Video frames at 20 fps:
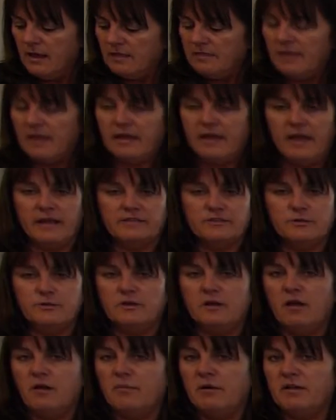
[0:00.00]
They can't do
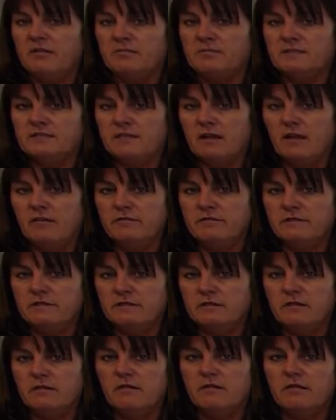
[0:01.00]
it all by
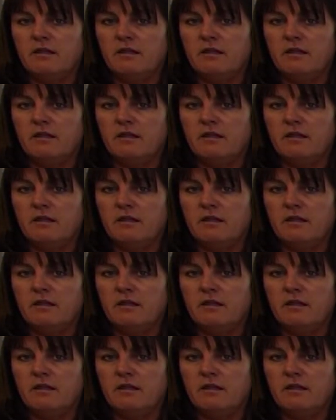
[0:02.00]
themselves.